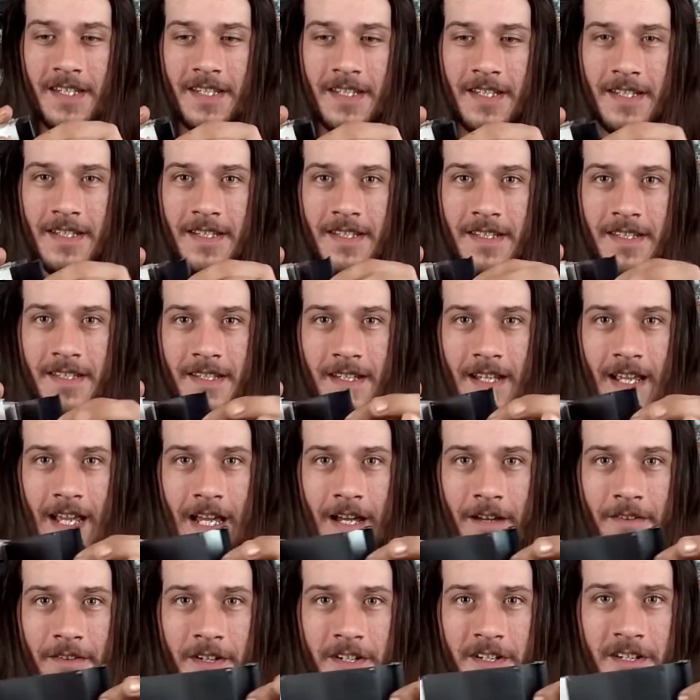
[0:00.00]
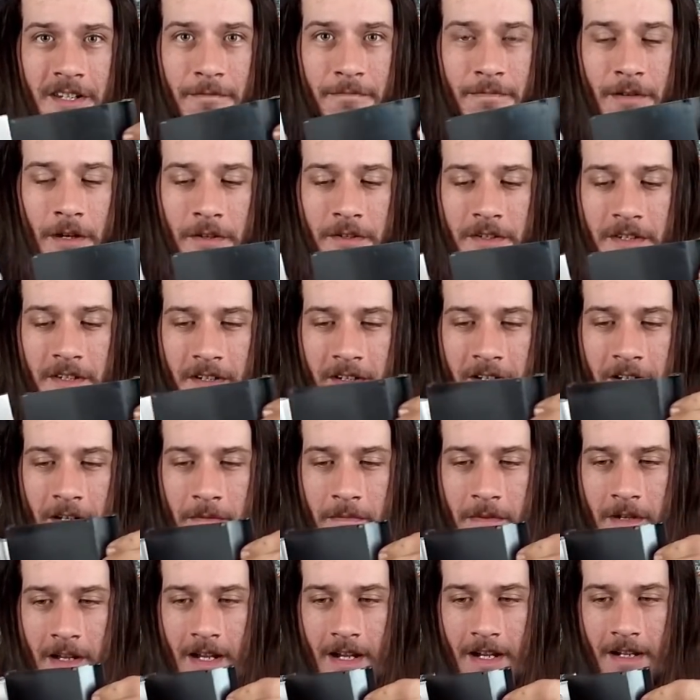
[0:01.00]
is how they're supposed to come
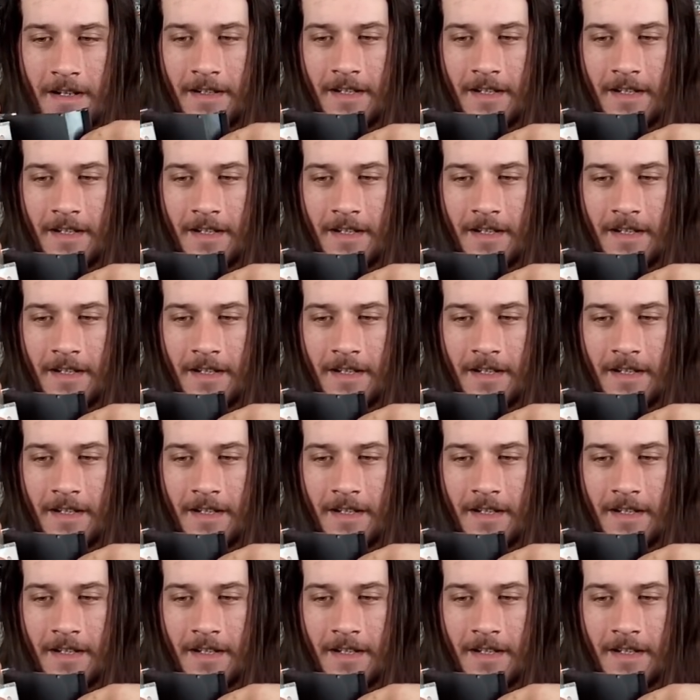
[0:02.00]
out.